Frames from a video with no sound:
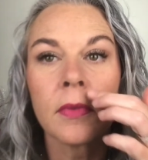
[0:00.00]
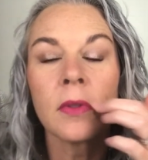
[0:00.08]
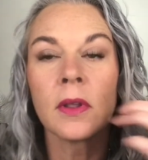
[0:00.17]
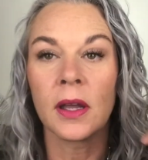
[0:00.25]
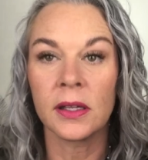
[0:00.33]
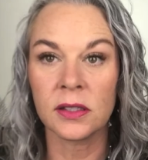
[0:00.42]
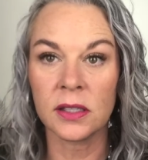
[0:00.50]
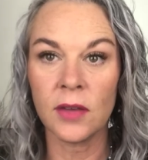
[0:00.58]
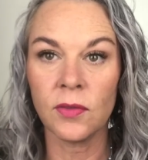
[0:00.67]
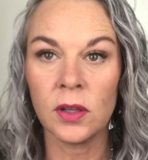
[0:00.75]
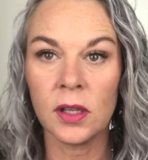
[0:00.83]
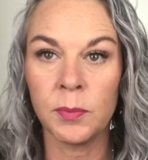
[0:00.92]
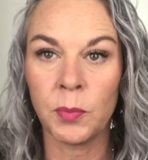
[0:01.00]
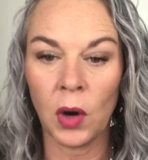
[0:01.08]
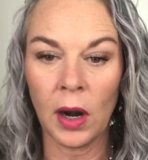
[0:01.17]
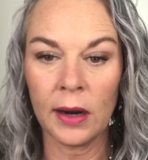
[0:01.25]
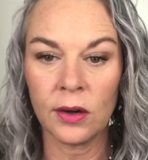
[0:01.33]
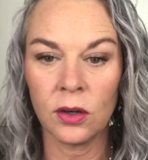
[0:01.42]
It's definitely
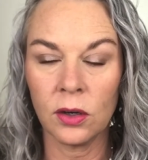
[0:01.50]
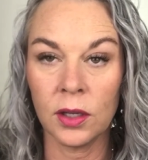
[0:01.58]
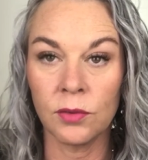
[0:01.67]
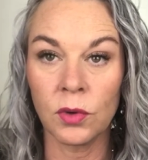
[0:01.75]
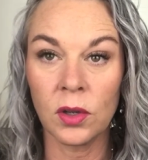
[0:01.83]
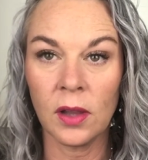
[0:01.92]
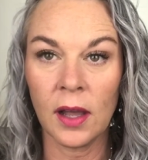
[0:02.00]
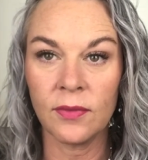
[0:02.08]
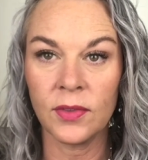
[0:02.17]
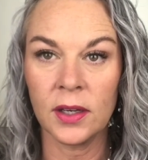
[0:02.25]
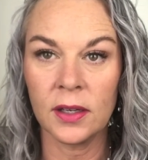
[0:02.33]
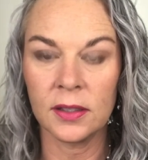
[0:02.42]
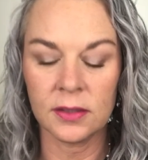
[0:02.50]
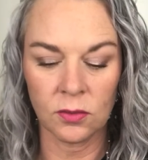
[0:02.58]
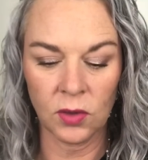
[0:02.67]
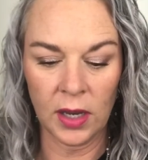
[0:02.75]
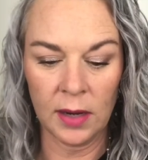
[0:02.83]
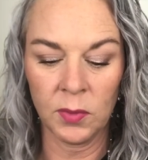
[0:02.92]
brighter in real life than it is on
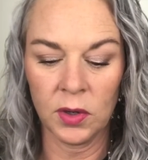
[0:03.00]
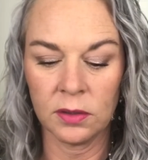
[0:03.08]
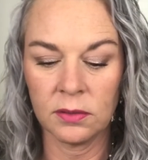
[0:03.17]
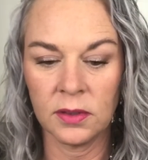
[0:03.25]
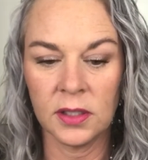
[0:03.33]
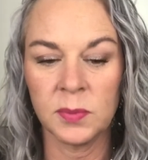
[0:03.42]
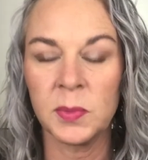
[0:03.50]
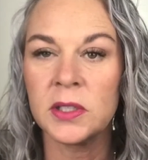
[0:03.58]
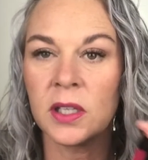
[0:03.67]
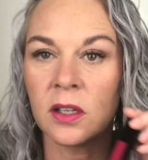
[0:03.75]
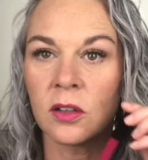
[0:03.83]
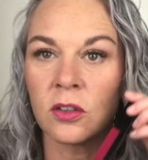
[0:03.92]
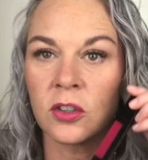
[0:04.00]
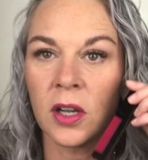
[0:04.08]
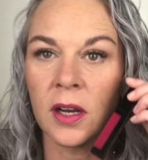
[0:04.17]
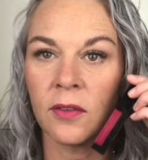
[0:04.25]
camera, this particular shade.